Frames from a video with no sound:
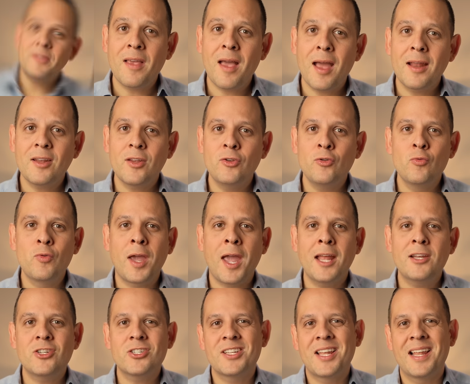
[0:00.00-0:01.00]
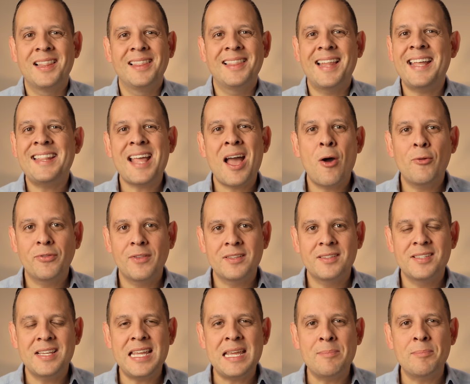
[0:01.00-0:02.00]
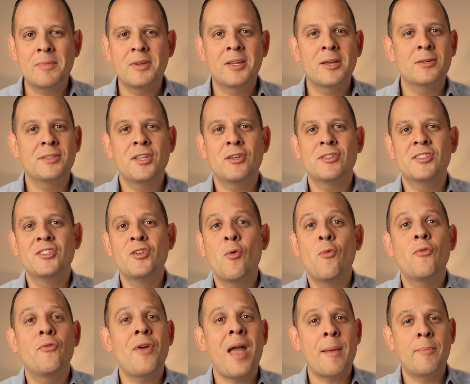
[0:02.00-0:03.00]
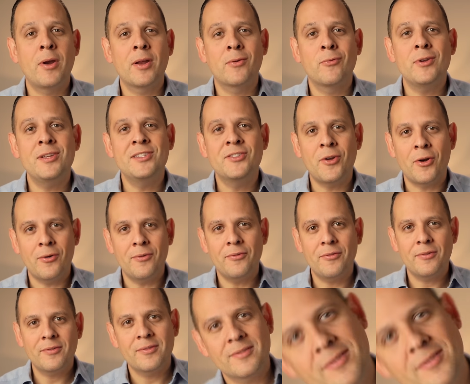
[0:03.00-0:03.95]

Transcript: side, you can't just let out the seam because there's no fabric reserve.